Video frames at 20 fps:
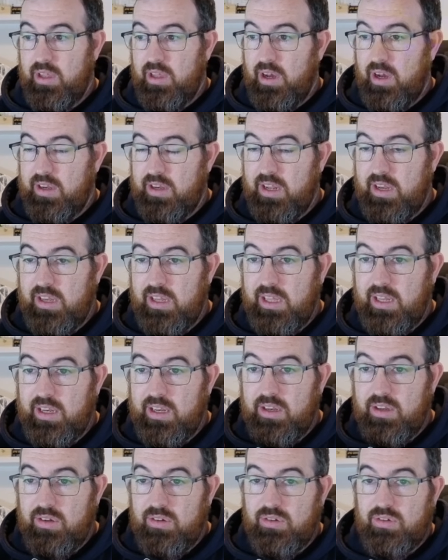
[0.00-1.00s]
I tend to get
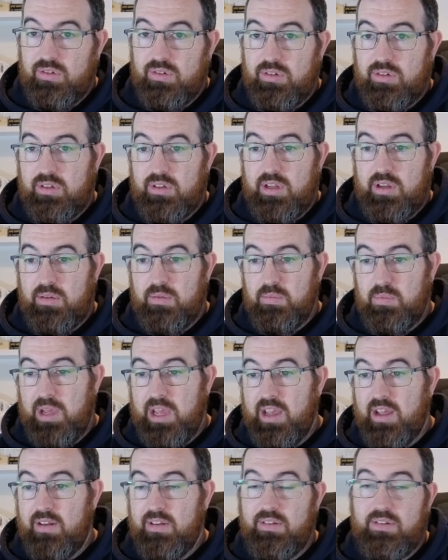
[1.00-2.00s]
into the
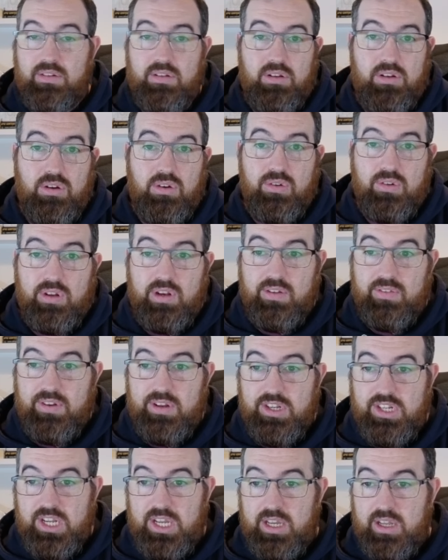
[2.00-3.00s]
main token of
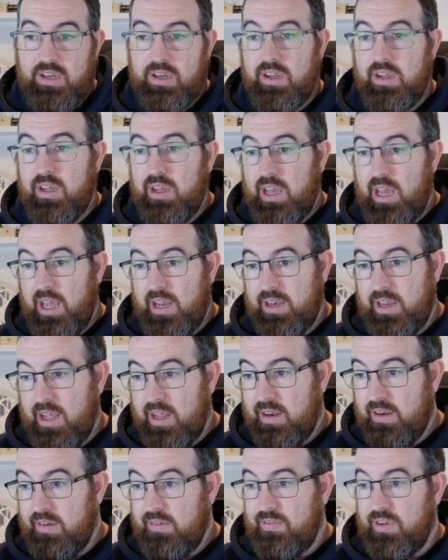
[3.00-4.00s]
the chain and
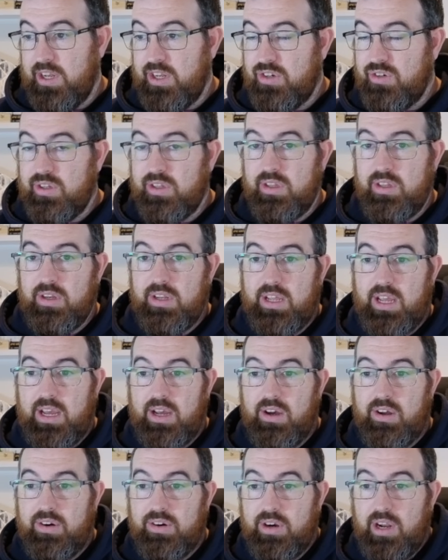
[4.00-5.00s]
then venture into the
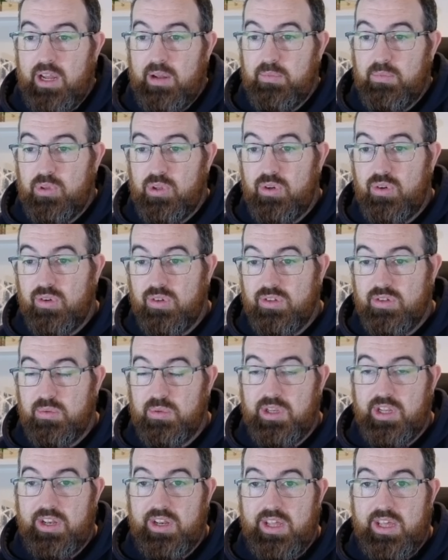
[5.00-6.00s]
other tokens
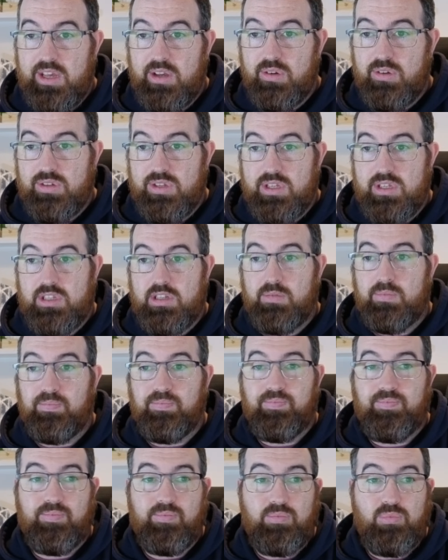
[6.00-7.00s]
within the ecosystem.
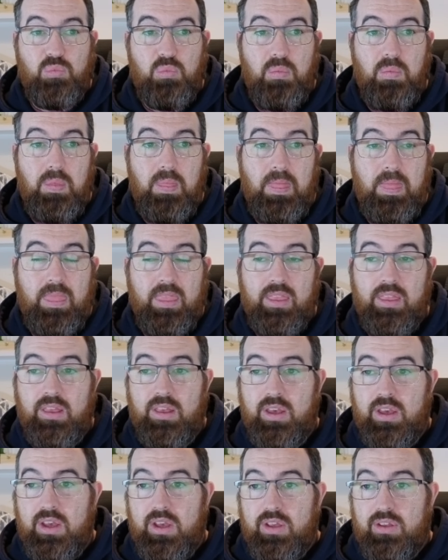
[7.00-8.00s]

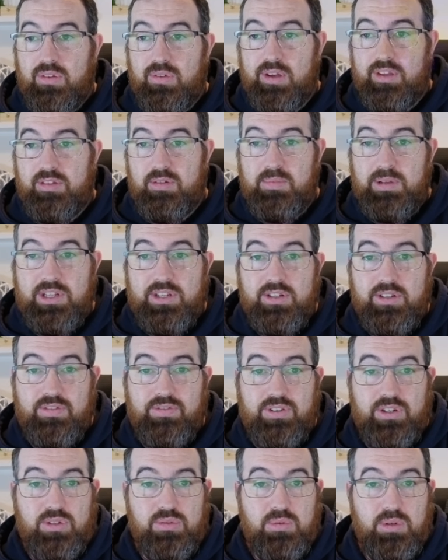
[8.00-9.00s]
So as I mentioned, the
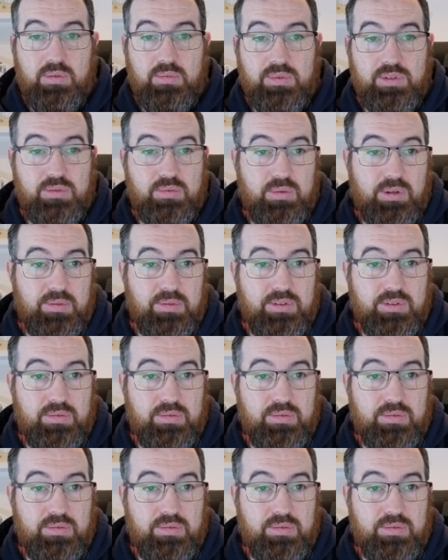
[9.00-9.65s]
first one was, what was